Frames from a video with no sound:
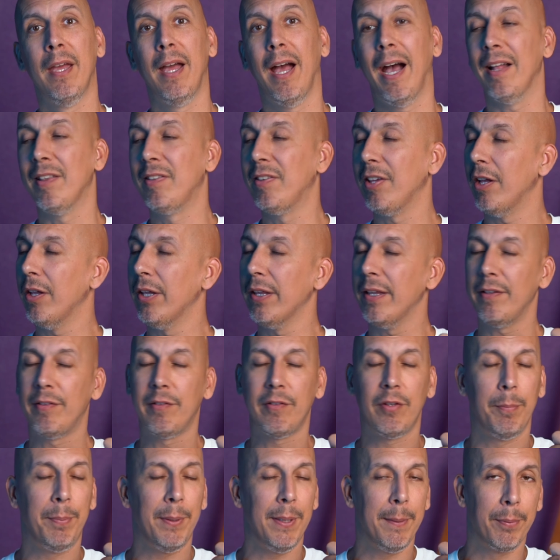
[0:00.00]
I tell this
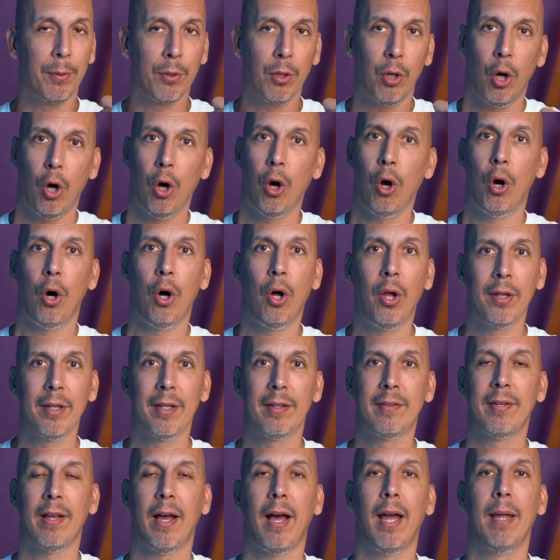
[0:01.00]
to people all the
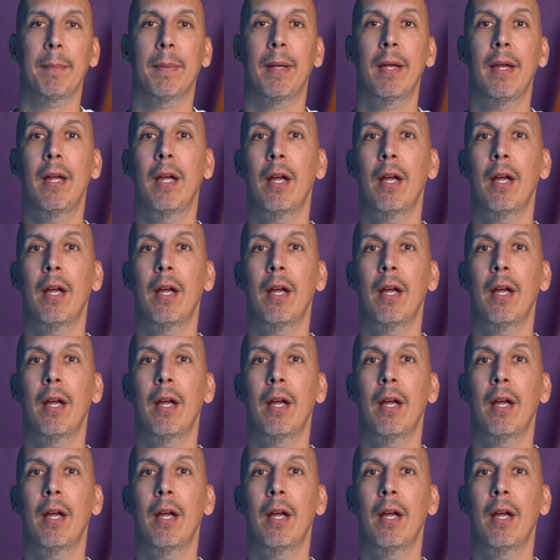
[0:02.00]
time.